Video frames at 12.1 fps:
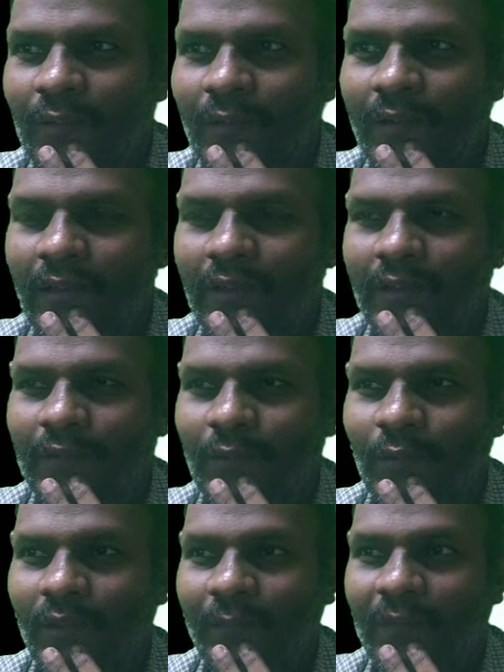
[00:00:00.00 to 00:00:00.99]
So layer is
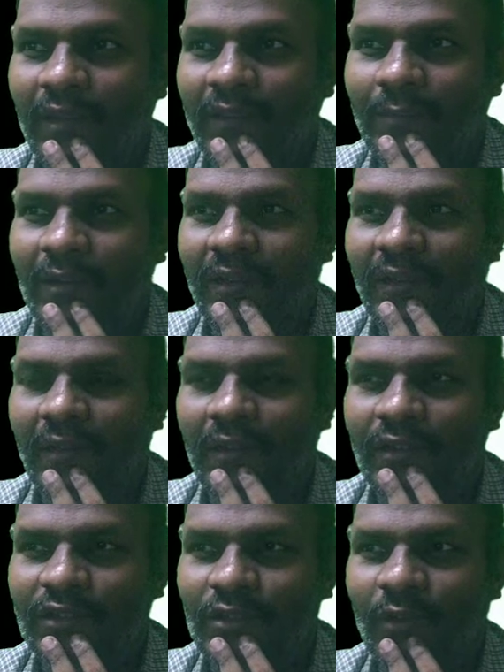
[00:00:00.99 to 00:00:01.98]
to empty. Is my
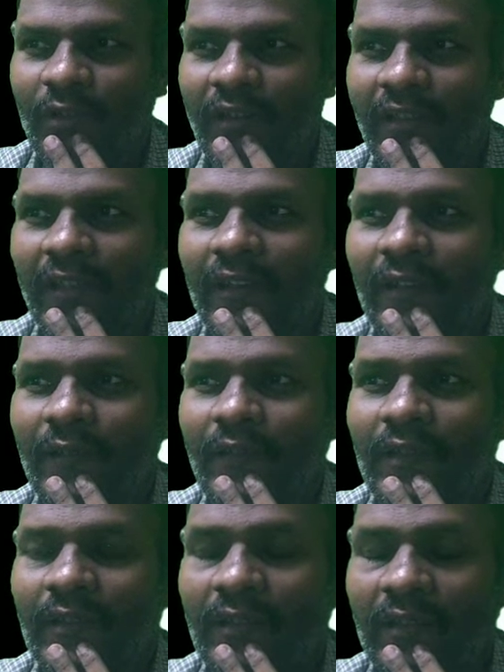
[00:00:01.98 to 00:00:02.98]
teller Sean layer
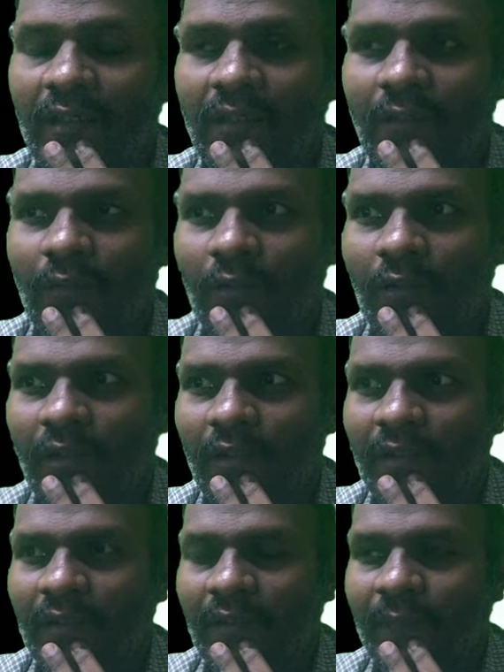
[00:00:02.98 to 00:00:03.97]

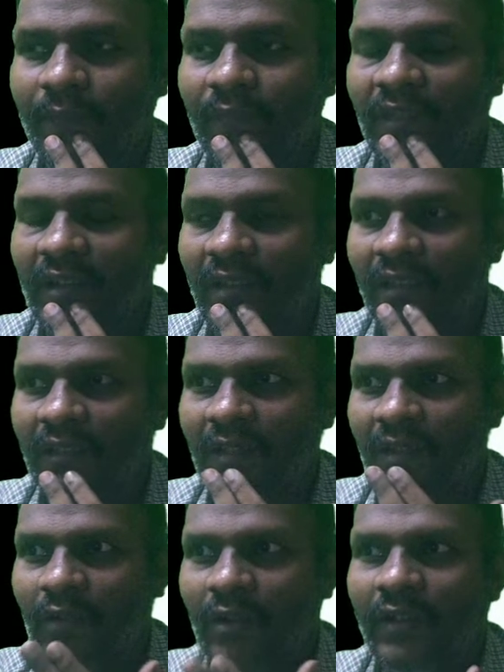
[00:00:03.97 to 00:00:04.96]
oder liegt
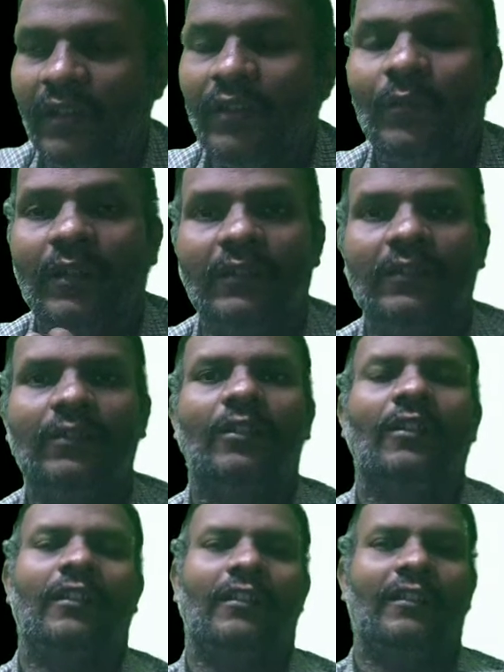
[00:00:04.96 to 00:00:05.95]
da noch etwas,
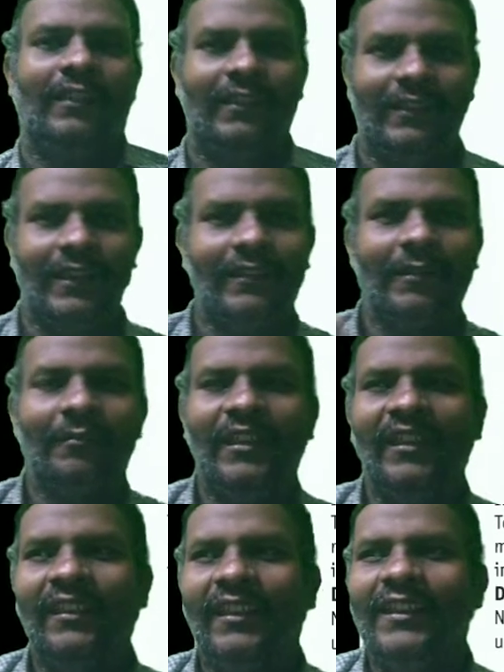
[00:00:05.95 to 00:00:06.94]
or is there
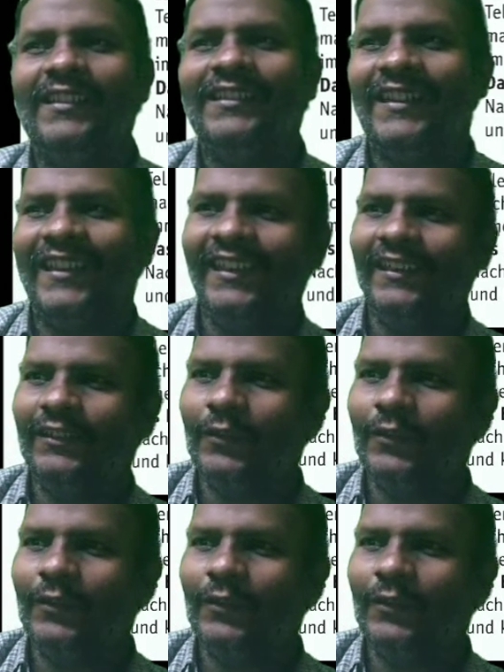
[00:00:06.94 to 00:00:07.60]
something else lying?